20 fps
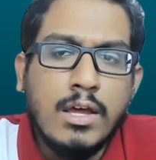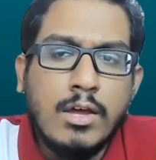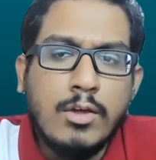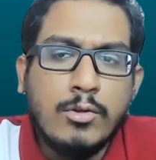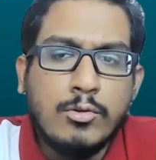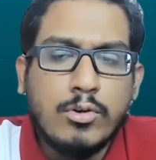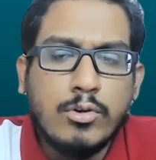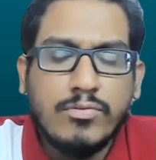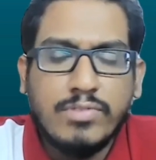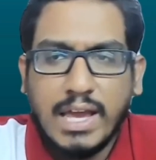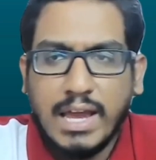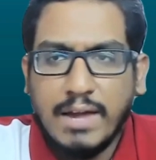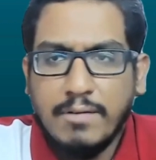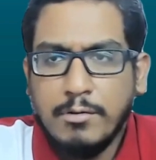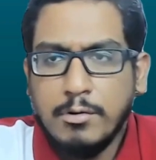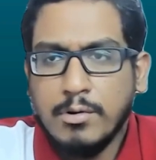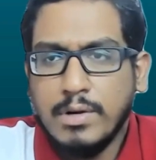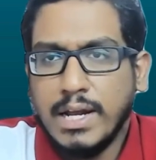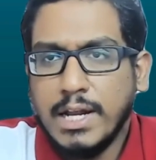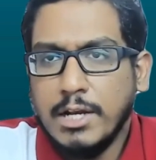So if I have
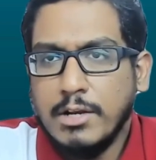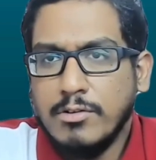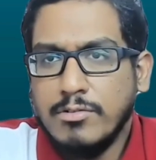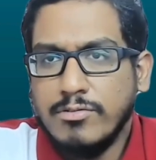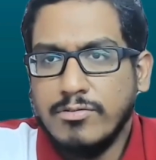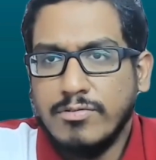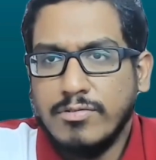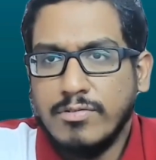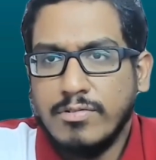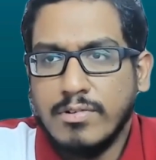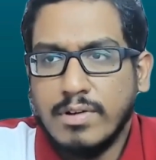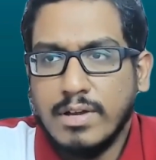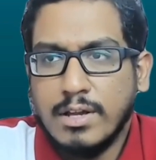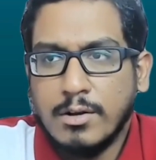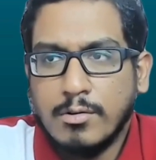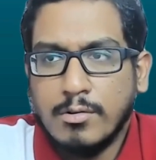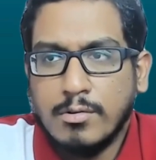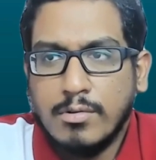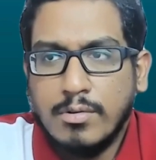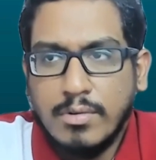to kind of,
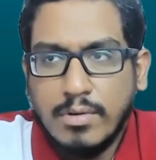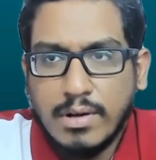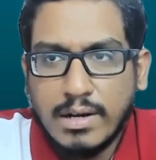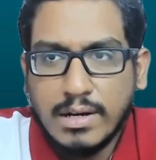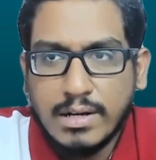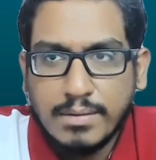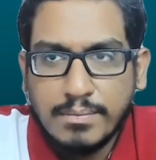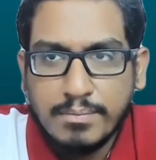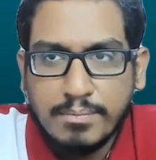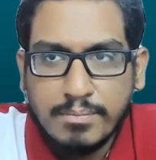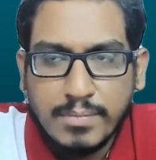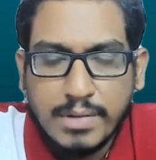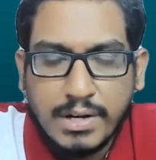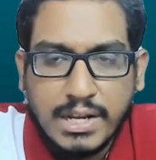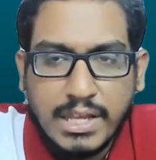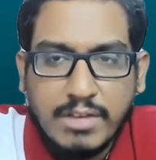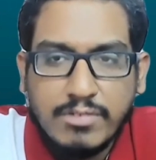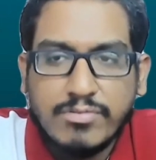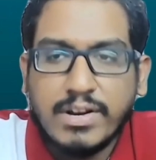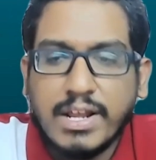
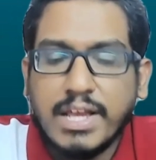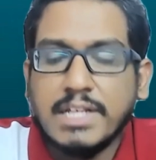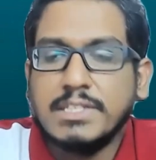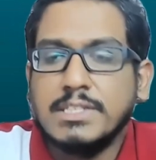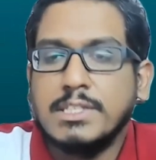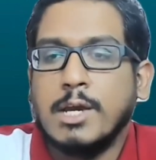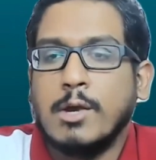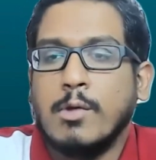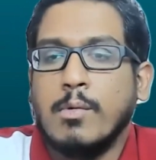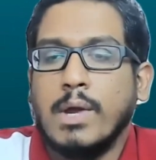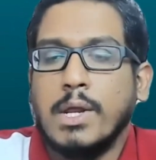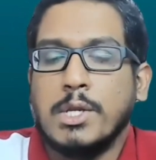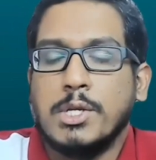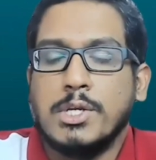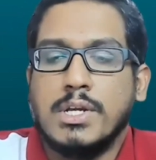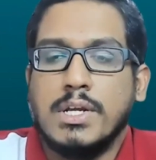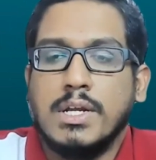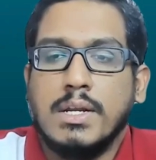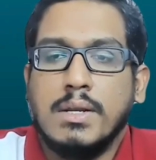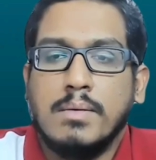rephrase the
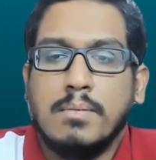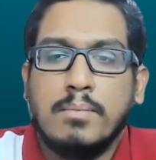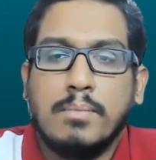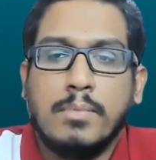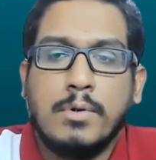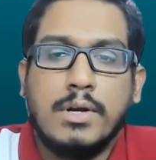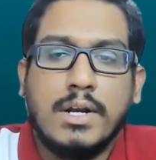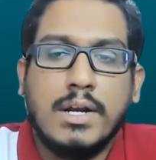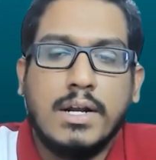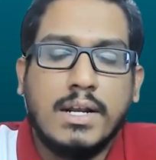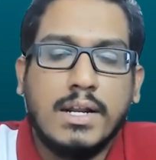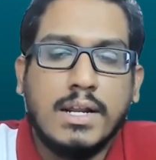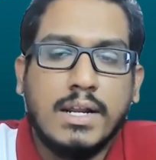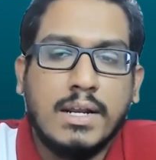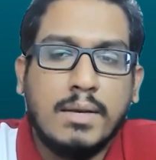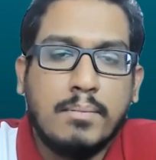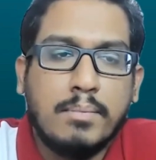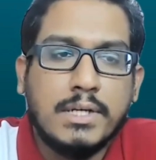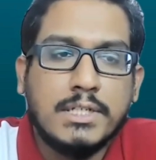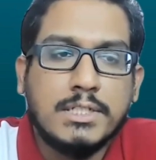question, put it
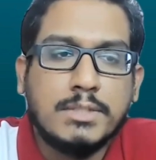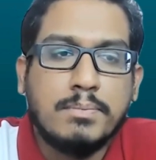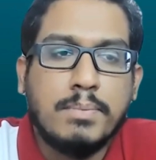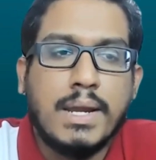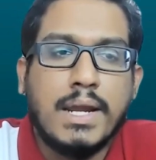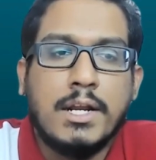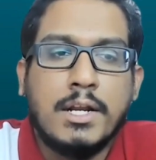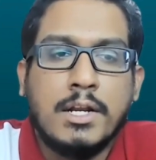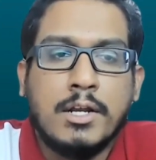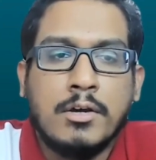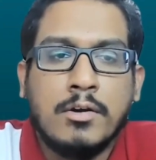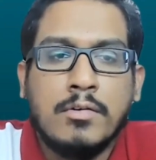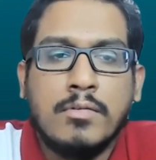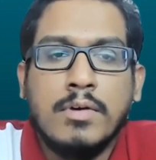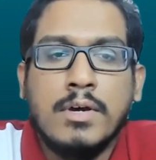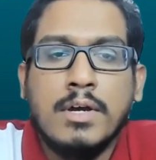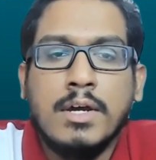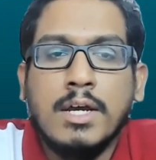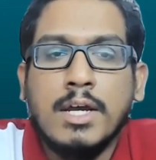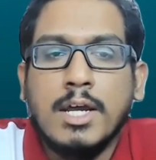in perspective,
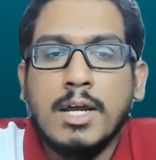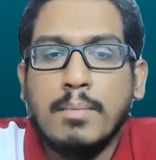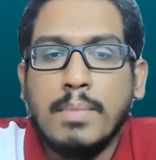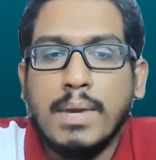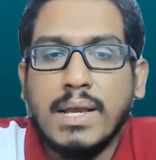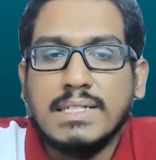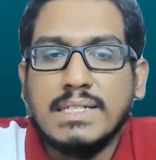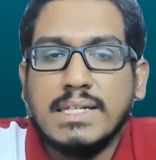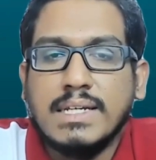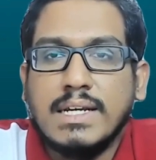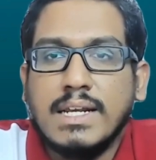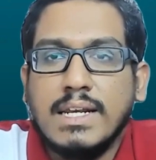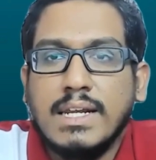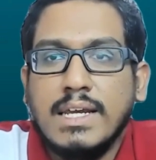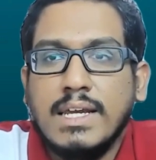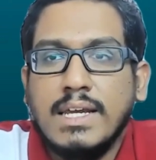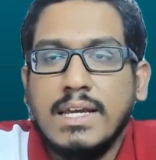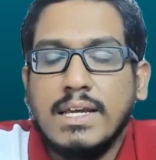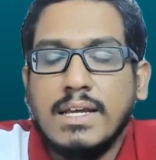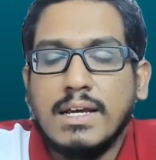
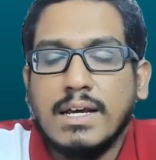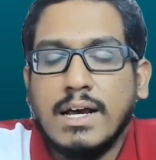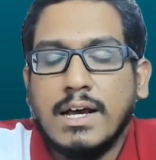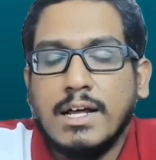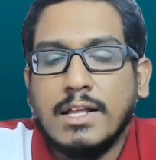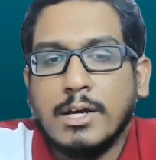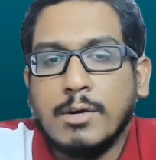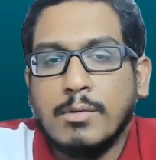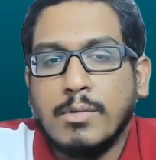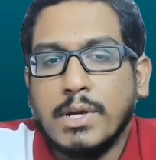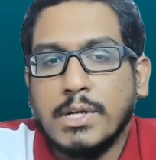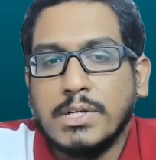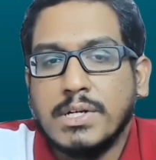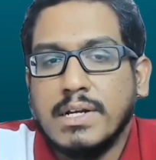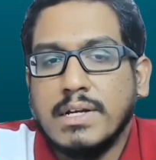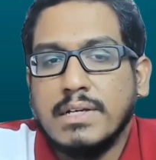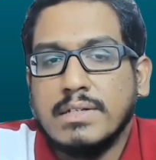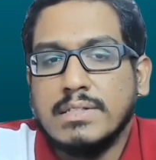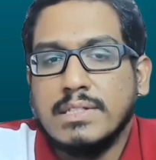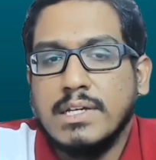basically the question
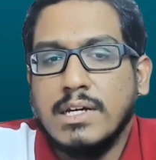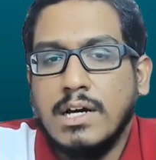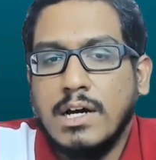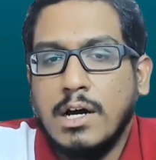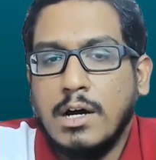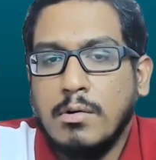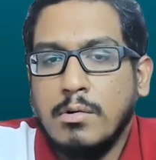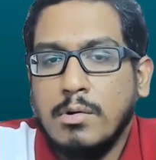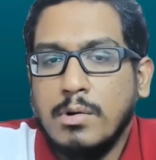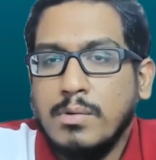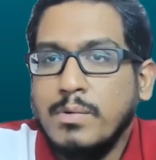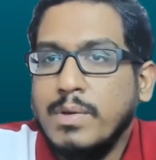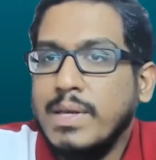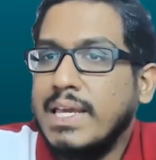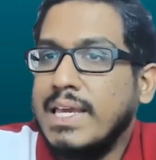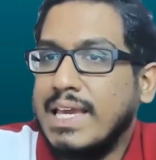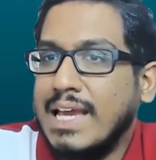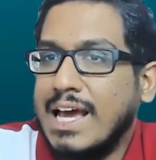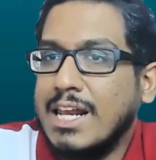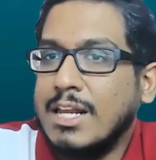is, how do
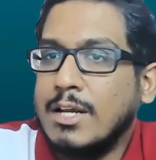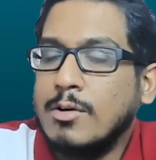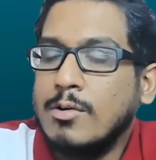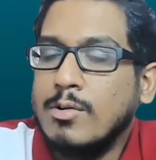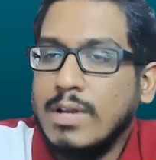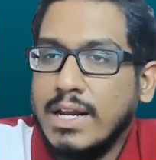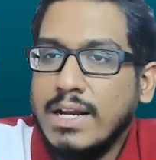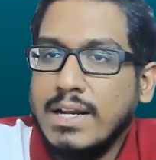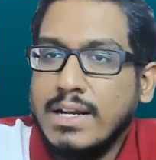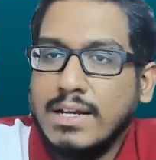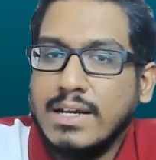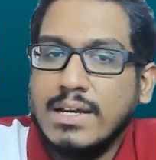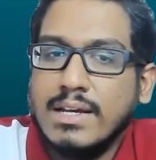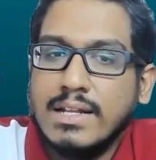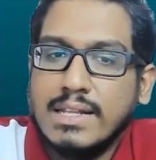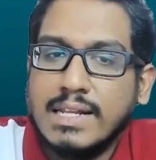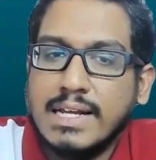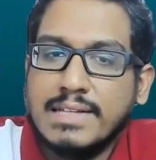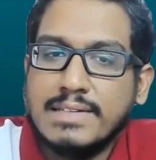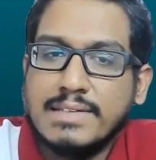we calculate?
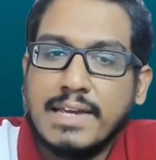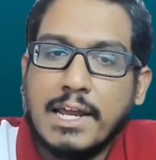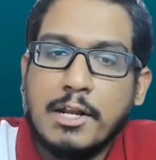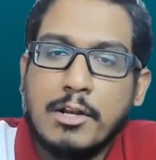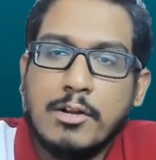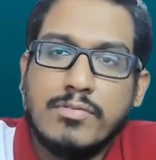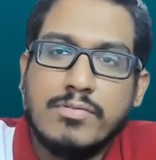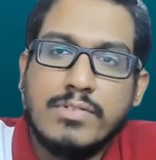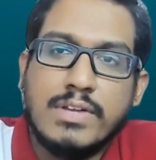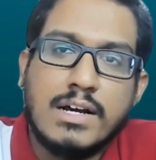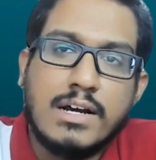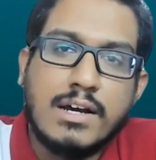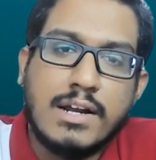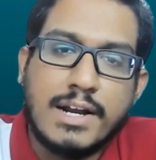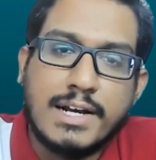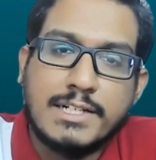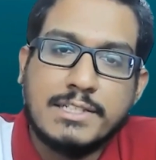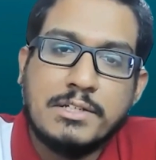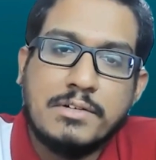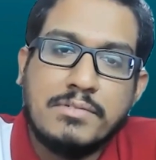That's kind of the
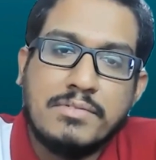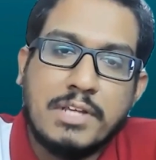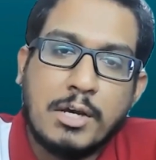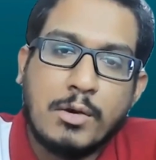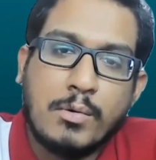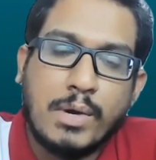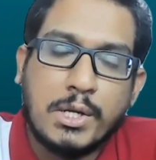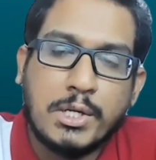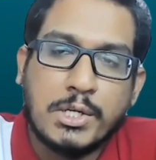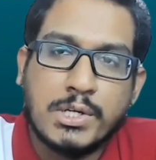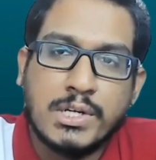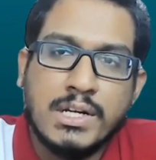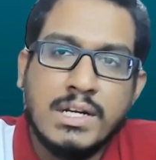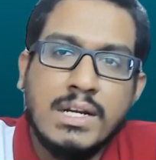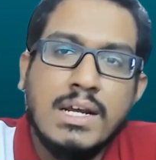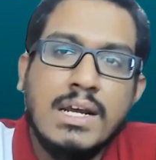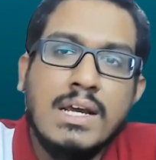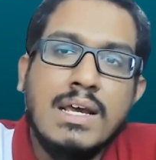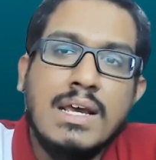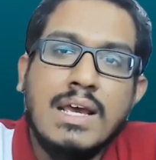crux of the
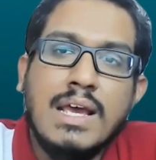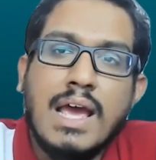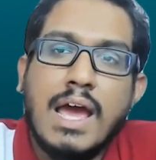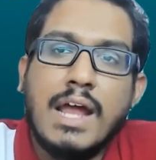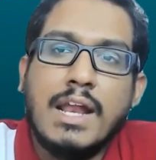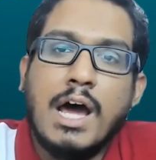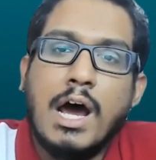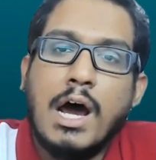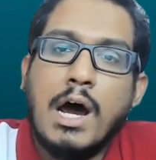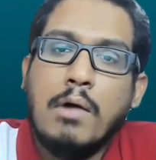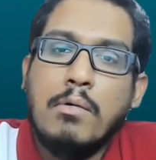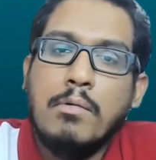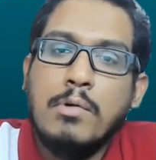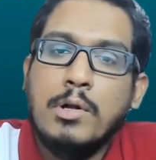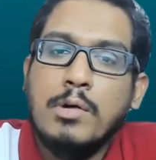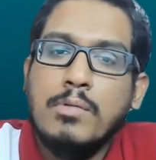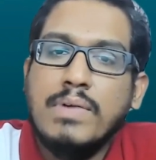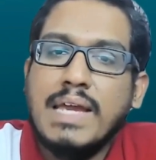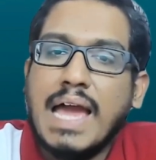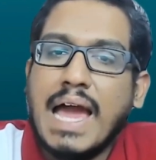question. And how
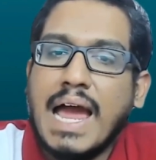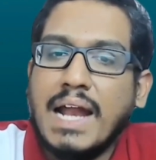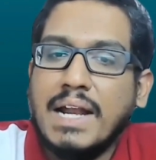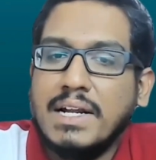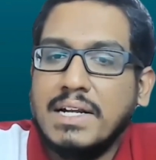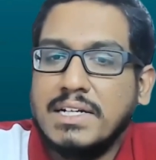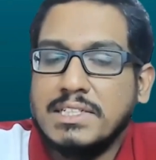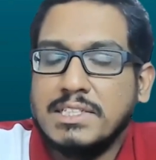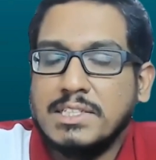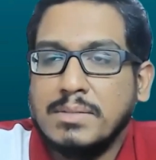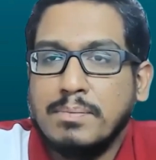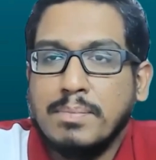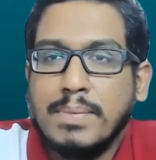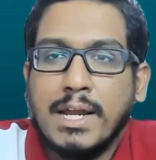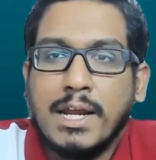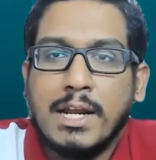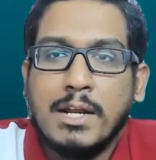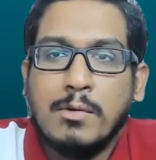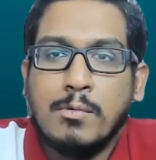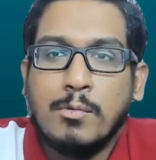do we
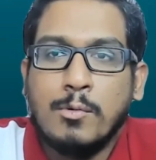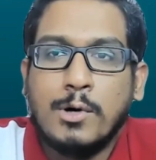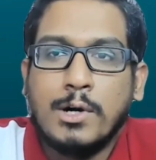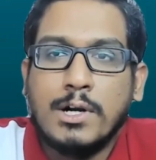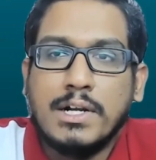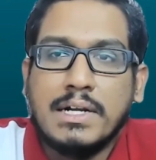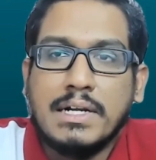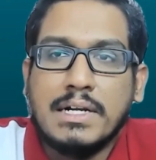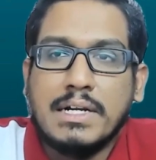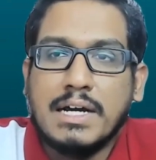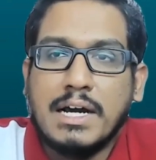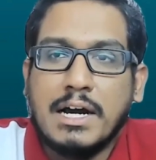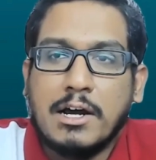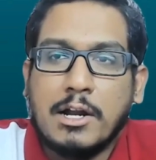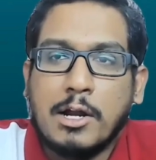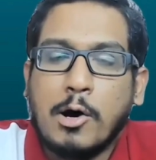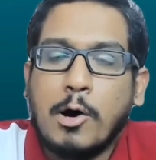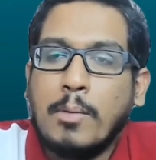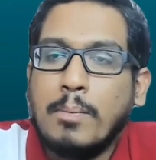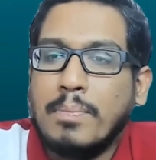anticipate what our
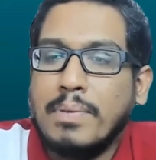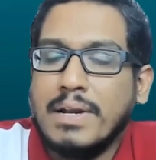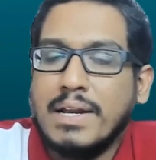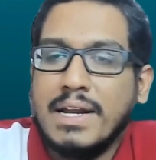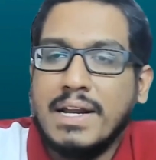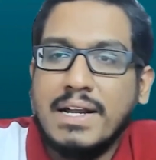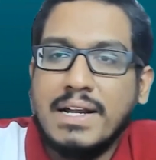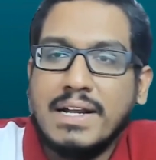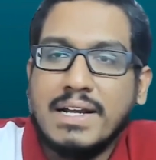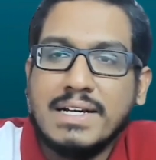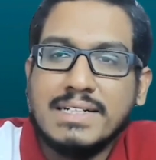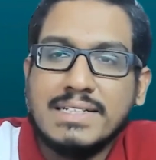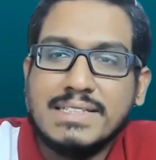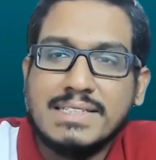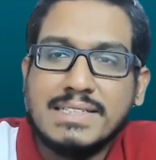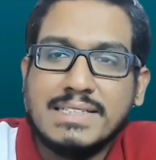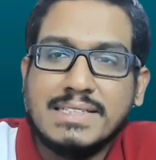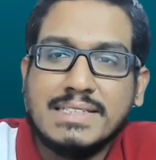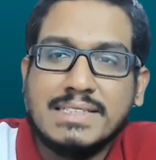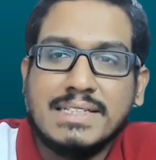opponent
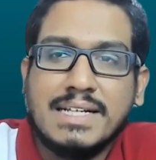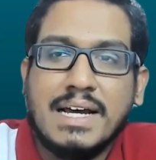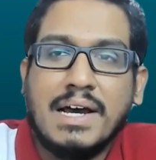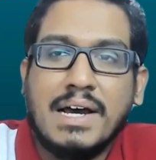is